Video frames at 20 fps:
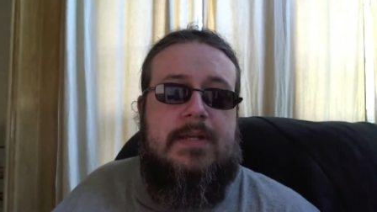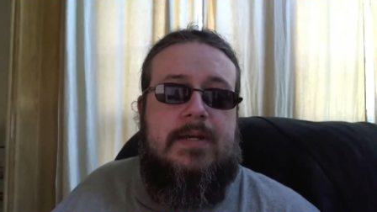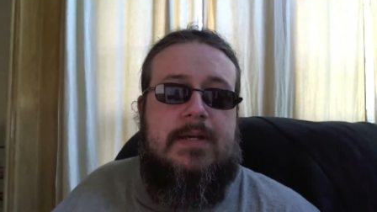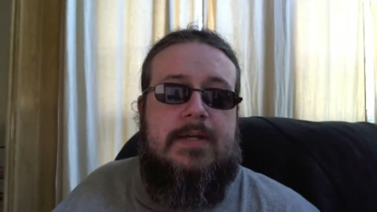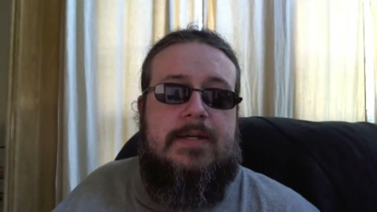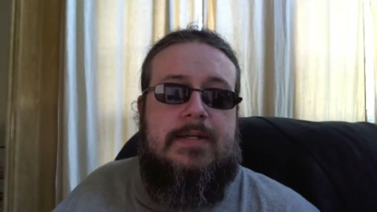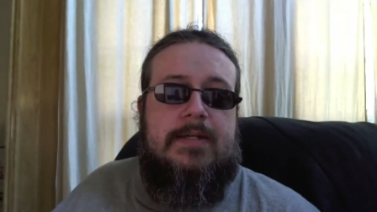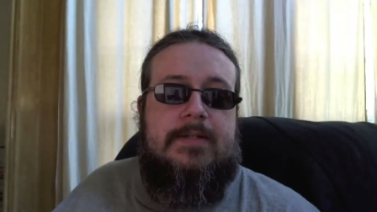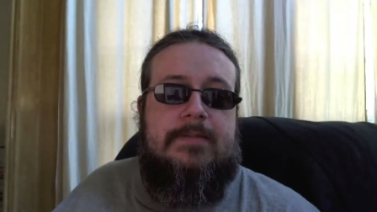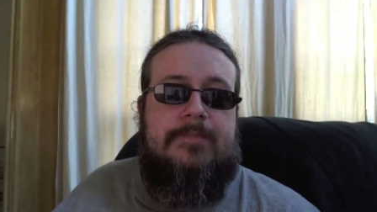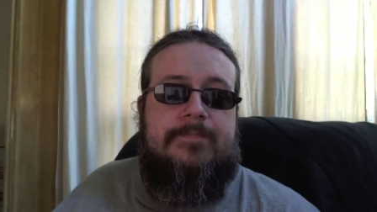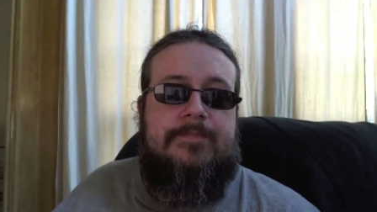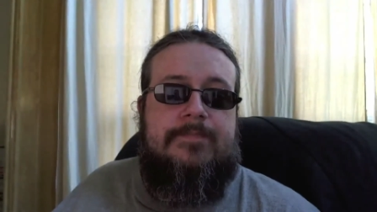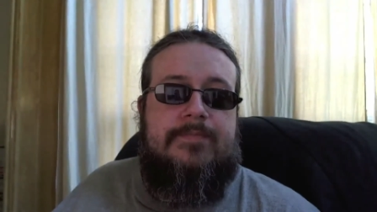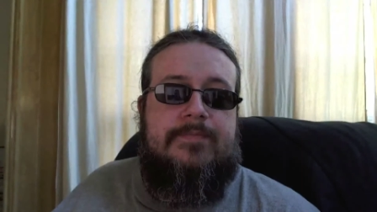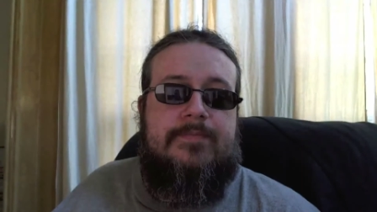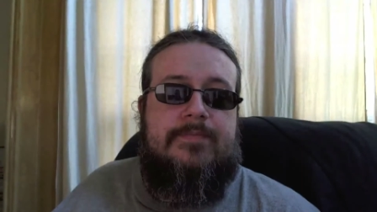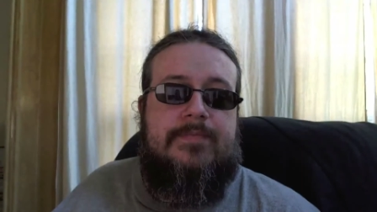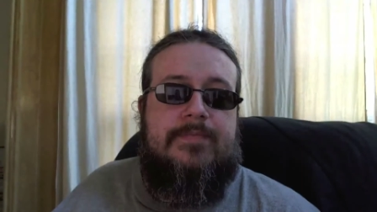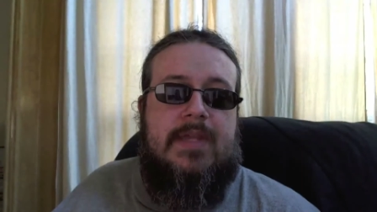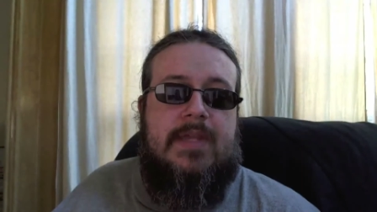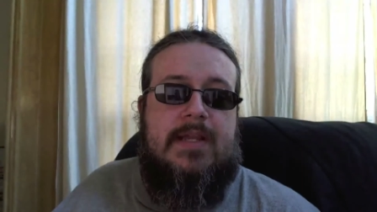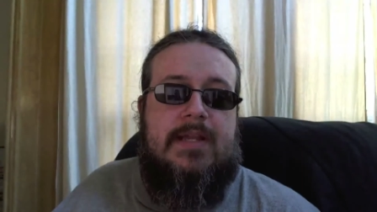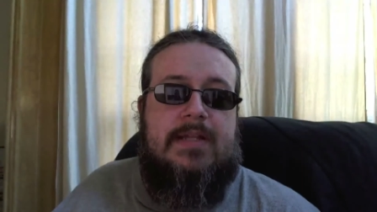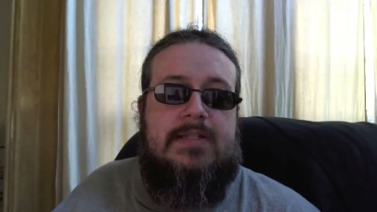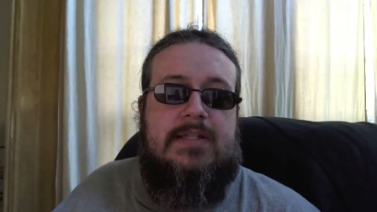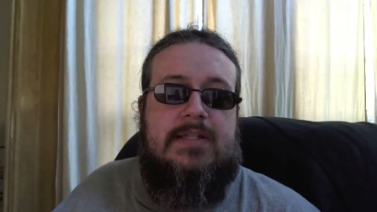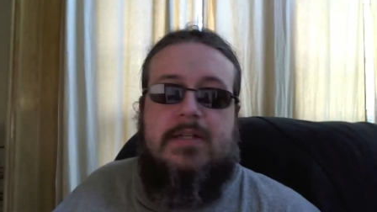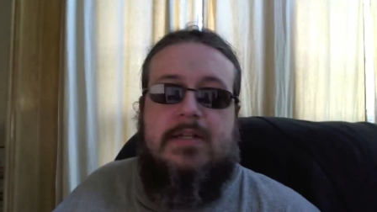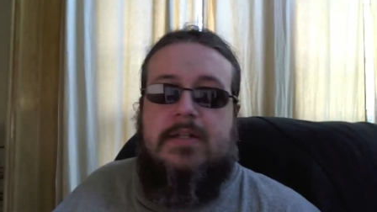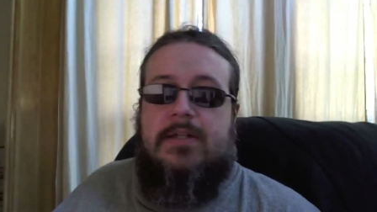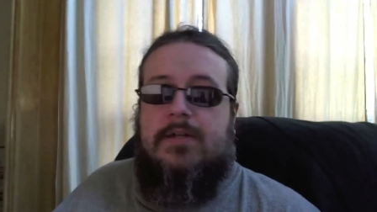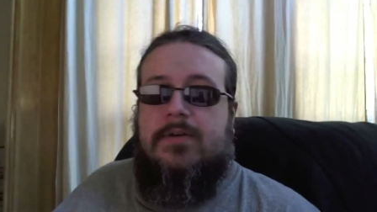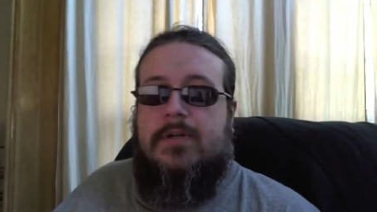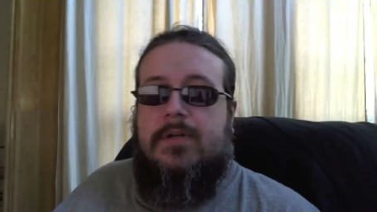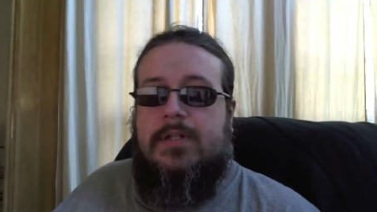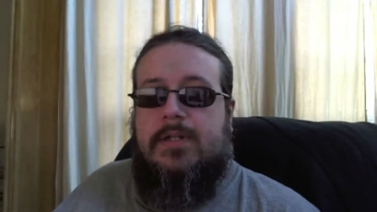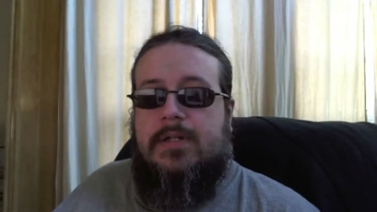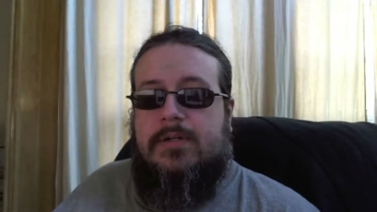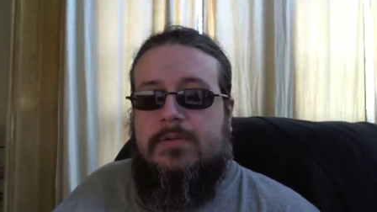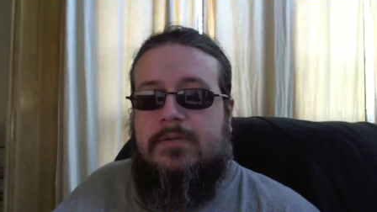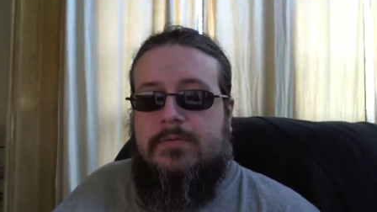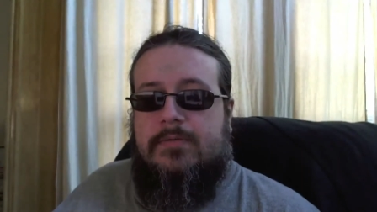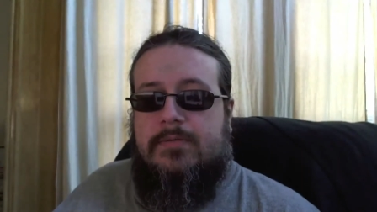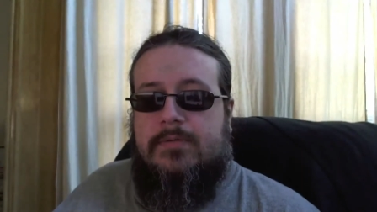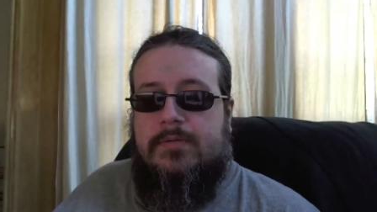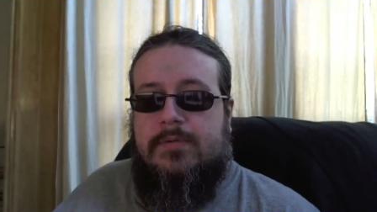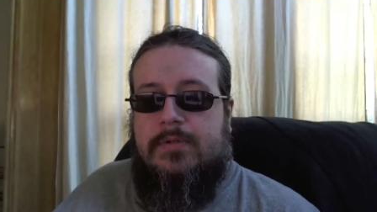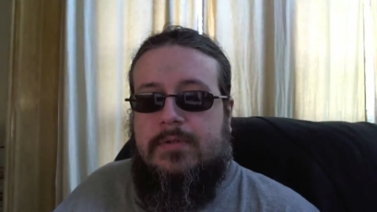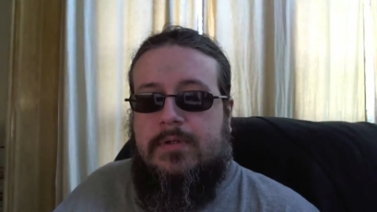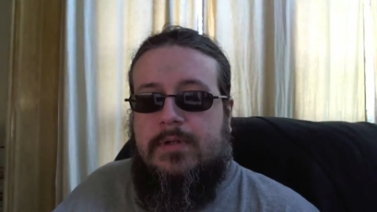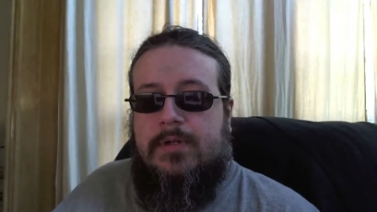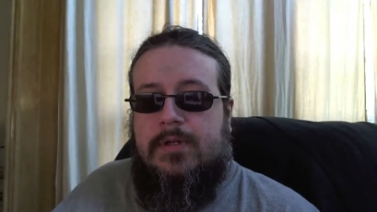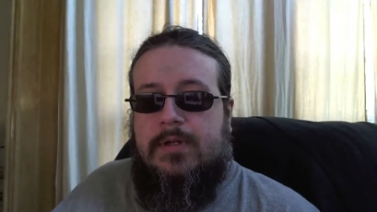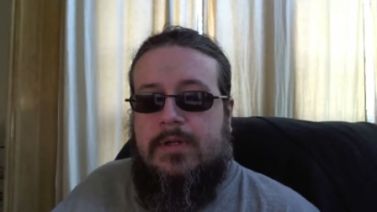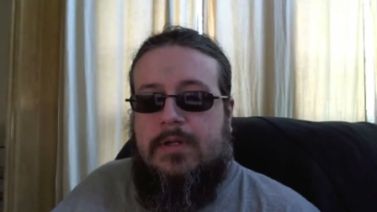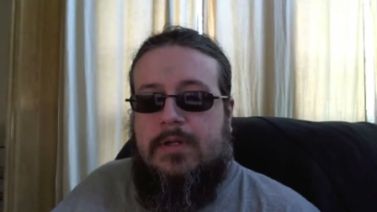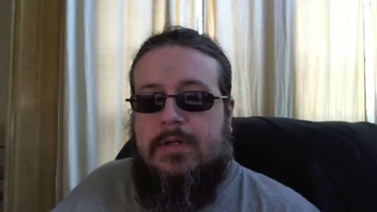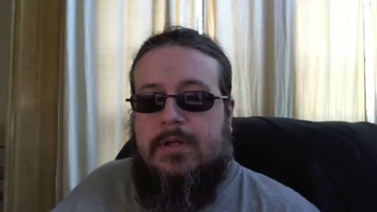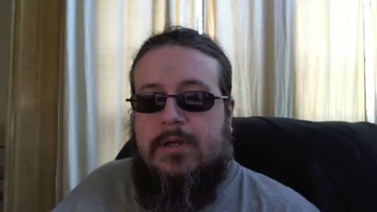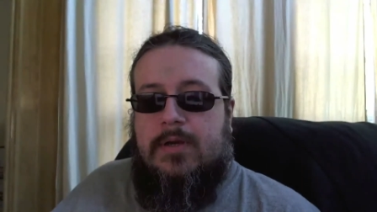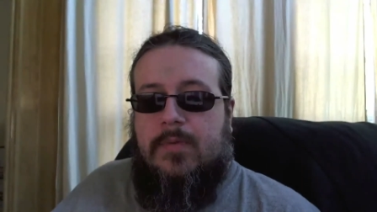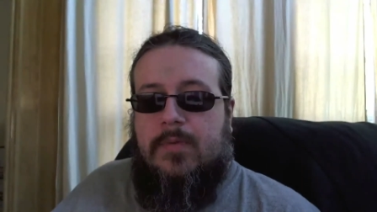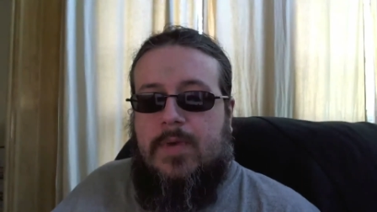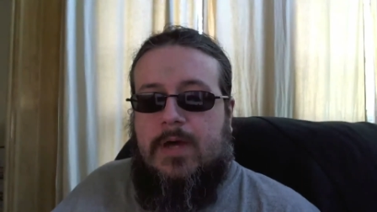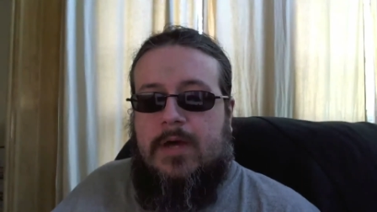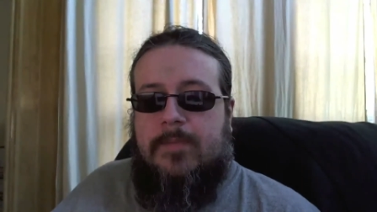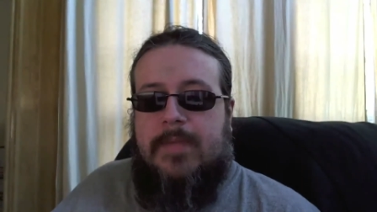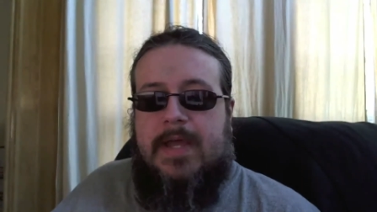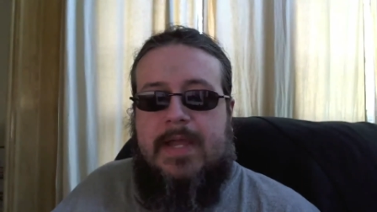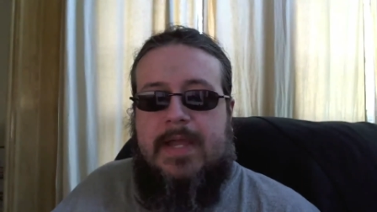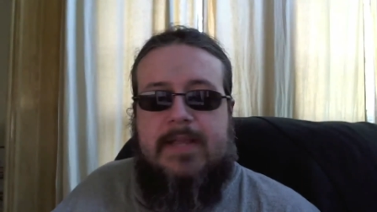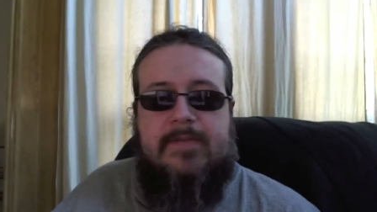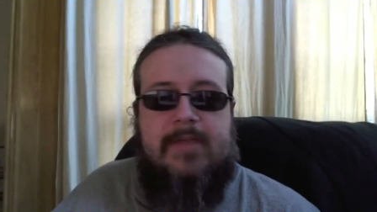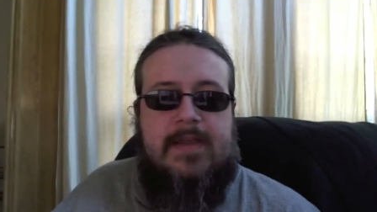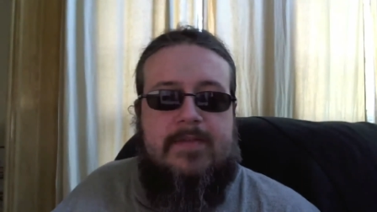um, like I did Hello Hello a while back.